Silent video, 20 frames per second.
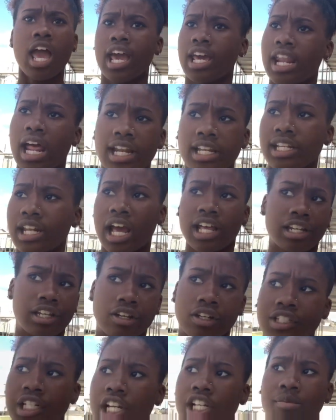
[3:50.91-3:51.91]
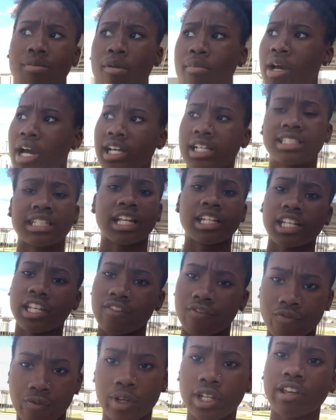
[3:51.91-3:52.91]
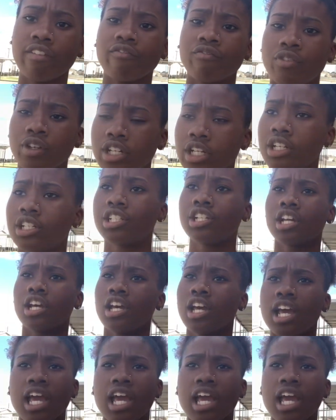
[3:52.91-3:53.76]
And I did not need her to change my mind because I need freaking footage